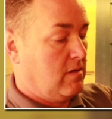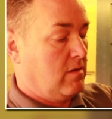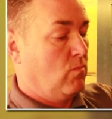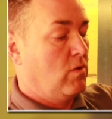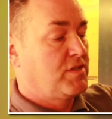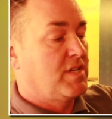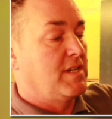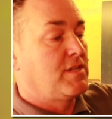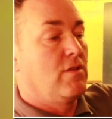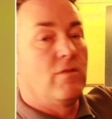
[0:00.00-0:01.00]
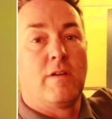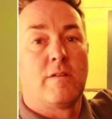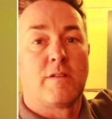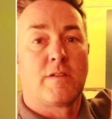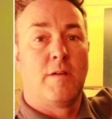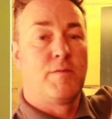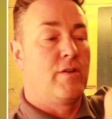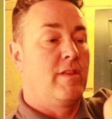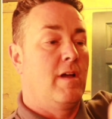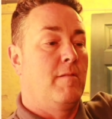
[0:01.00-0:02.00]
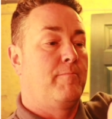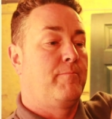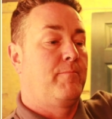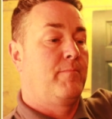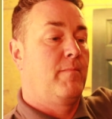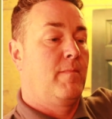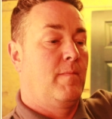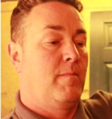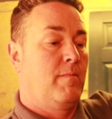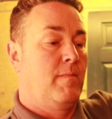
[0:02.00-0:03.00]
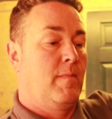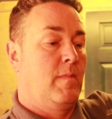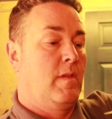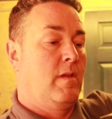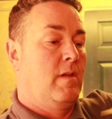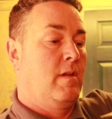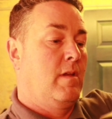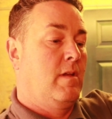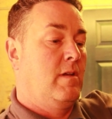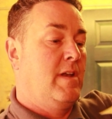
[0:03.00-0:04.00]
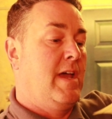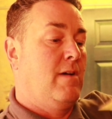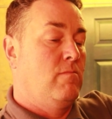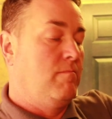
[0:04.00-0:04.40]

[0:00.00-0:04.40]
one side to the other, so I'm doing that. Now